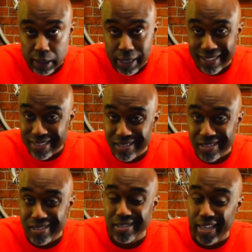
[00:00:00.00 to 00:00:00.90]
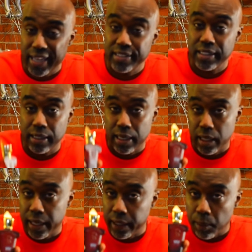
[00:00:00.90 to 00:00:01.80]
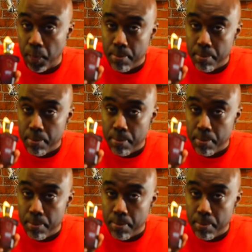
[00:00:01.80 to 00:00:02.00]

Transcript: line. This is eighteen eighty-eight.